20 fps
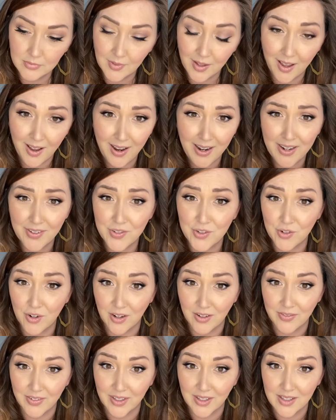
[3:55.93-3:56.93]
I have
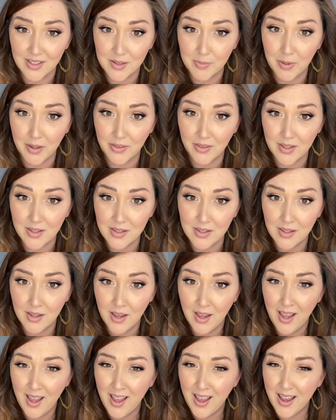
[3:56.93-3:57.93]
strong feelings about this.
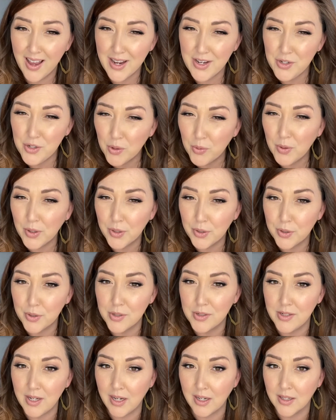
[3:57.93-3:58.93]
I don't
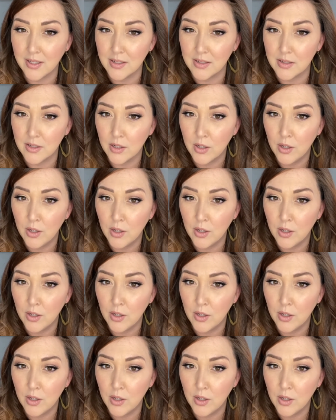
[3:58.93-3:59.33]
understand